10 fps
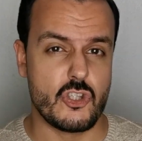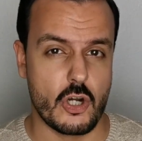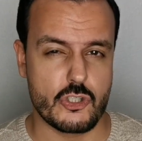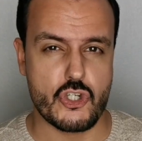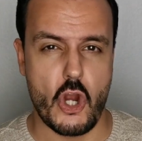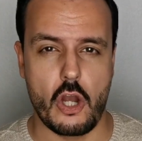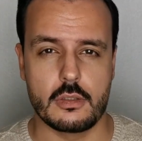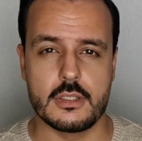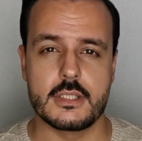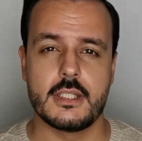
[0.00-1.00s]
dark
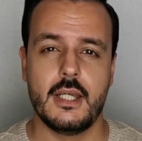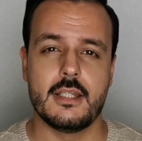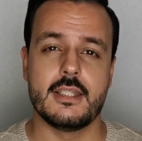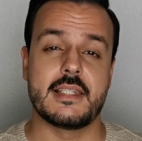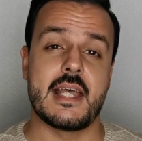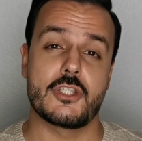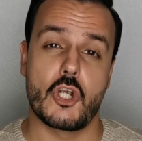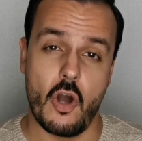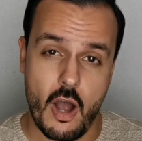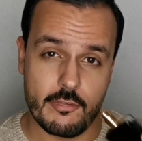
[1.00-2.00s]
chocolate, this has
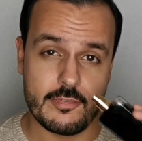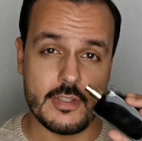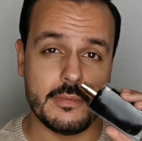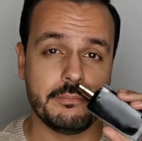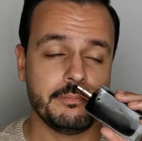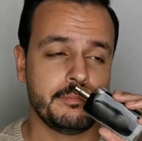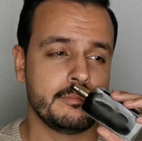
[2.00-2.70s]
coffee,